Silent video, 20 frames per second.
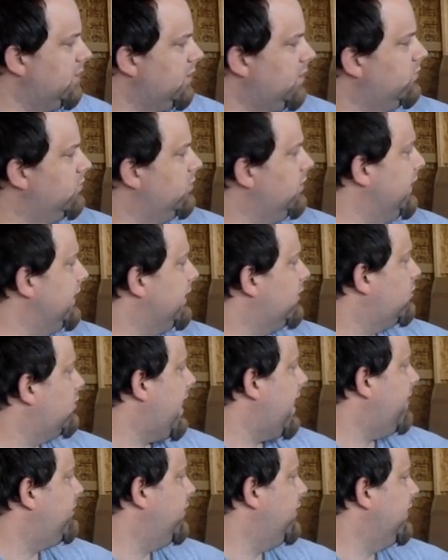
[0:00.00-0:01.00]
really
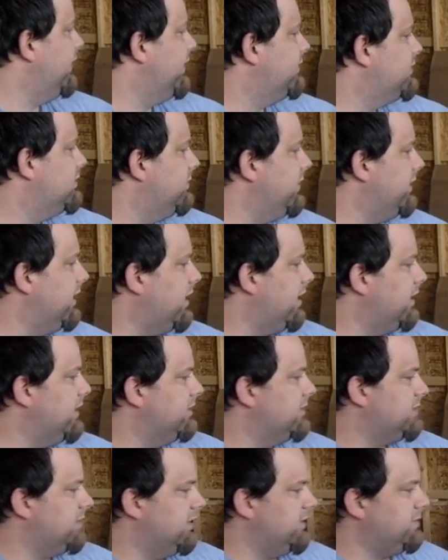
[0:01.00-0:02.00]
crappily, to be
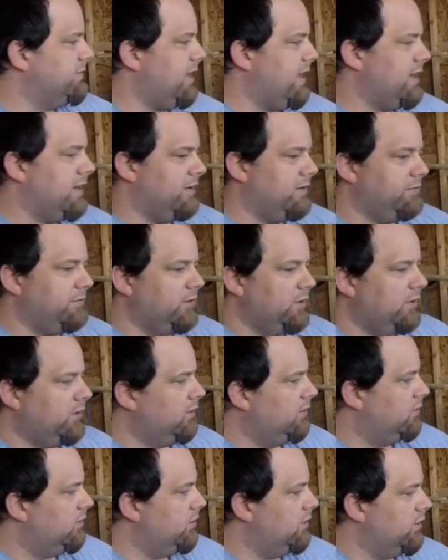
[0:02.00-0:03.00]
honest. I just had
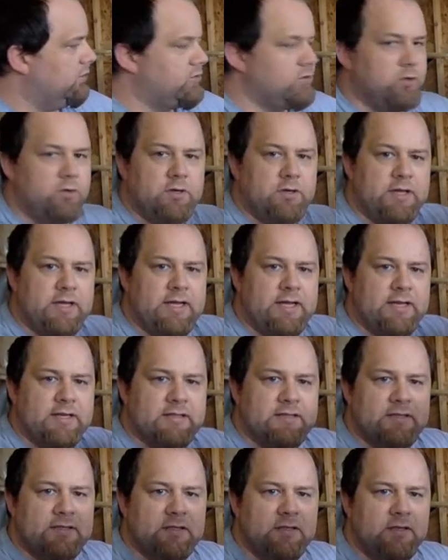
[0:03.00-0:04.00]
two of
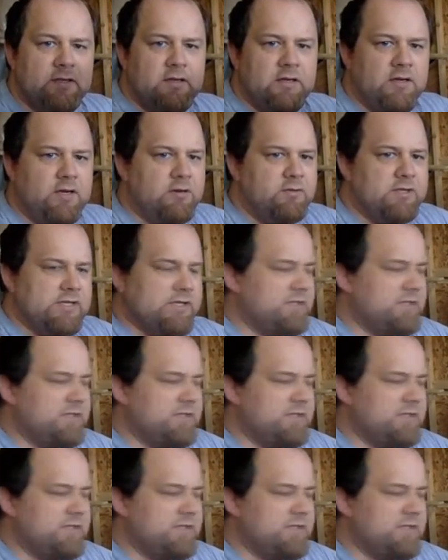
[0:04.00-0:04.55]
these. It was just